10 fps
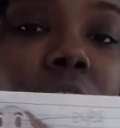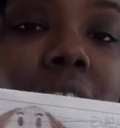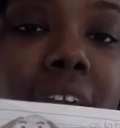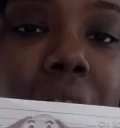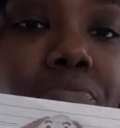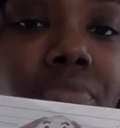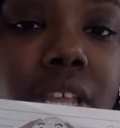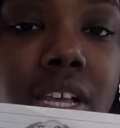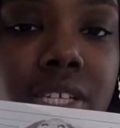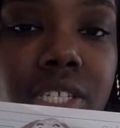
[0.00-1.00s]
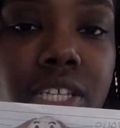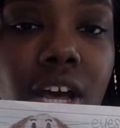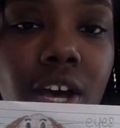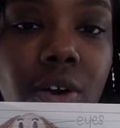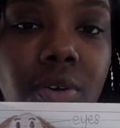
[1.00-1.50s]
okay,
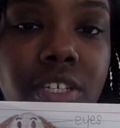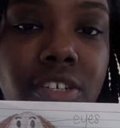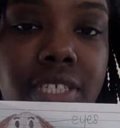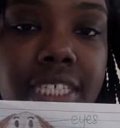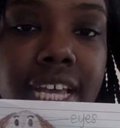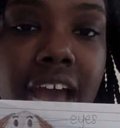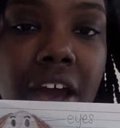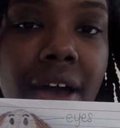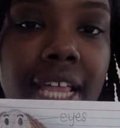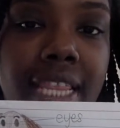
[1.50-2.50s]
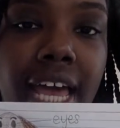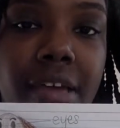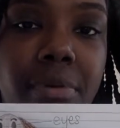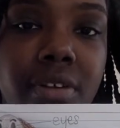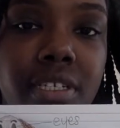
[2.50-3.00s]
so you see how I
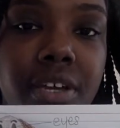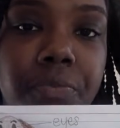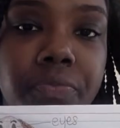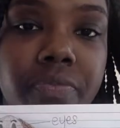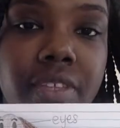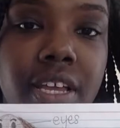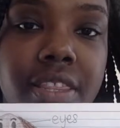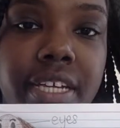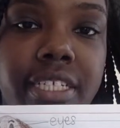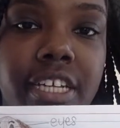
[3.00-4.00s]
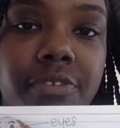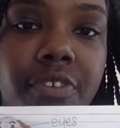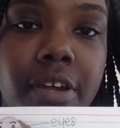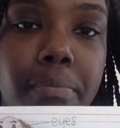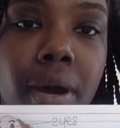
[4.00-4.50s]
labeled the
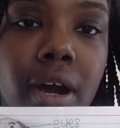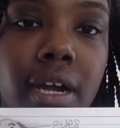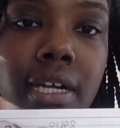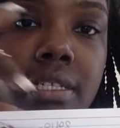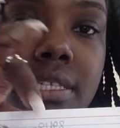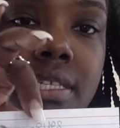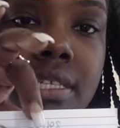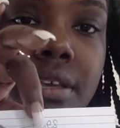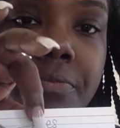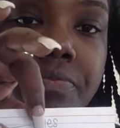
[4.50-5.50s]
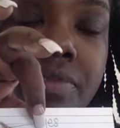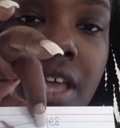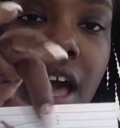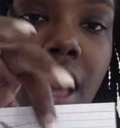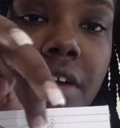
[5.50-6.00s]
different parts
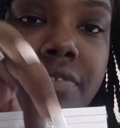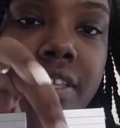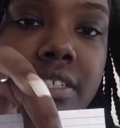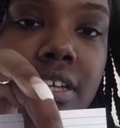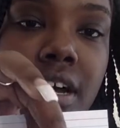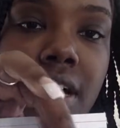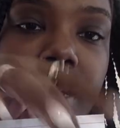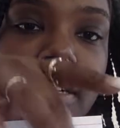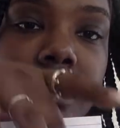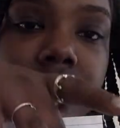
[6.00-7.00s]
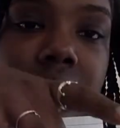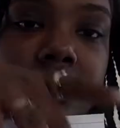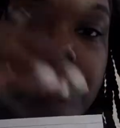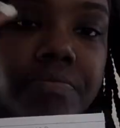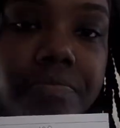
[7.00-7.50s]
of the dog?
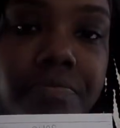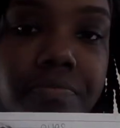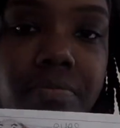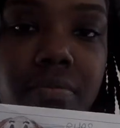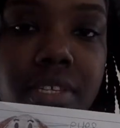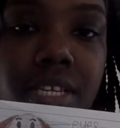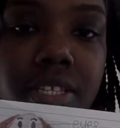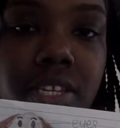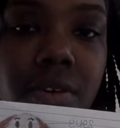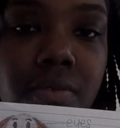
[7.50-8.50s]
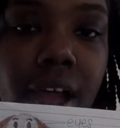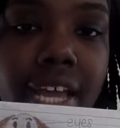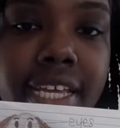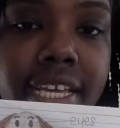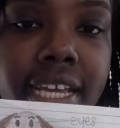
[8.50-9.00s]
So
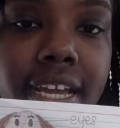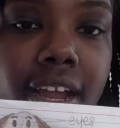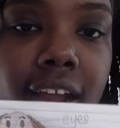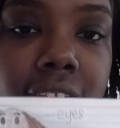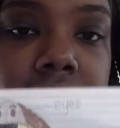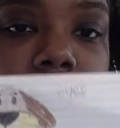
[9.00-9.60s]
right here